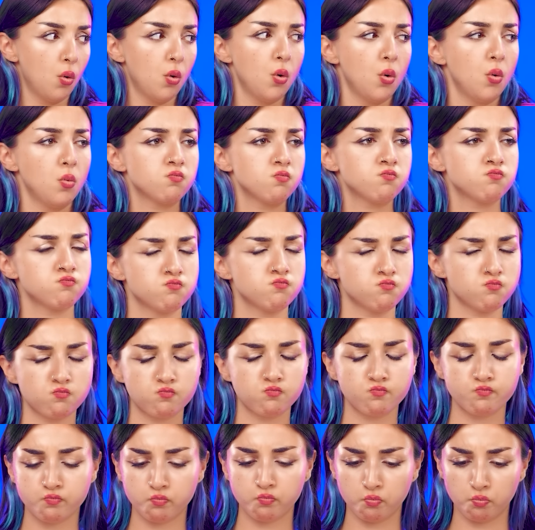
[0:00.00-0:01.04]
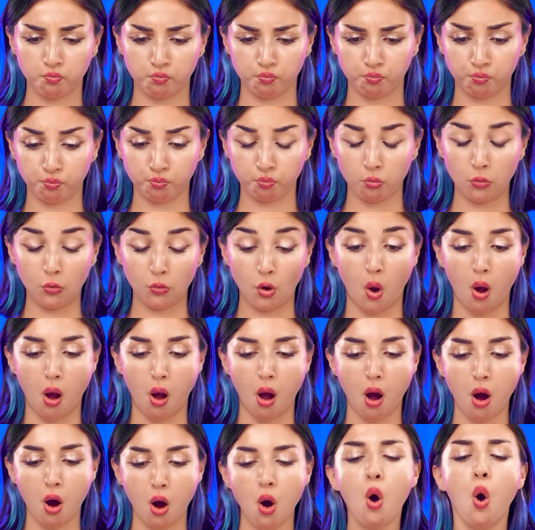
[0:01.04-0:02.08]
Oh, Kate.
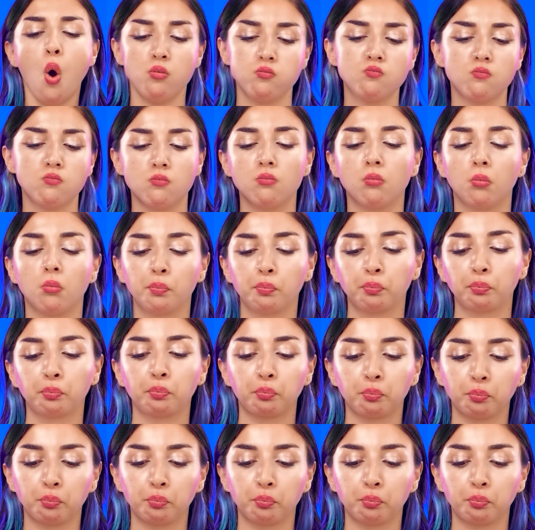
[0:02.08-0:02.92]
Alright, apparently it's time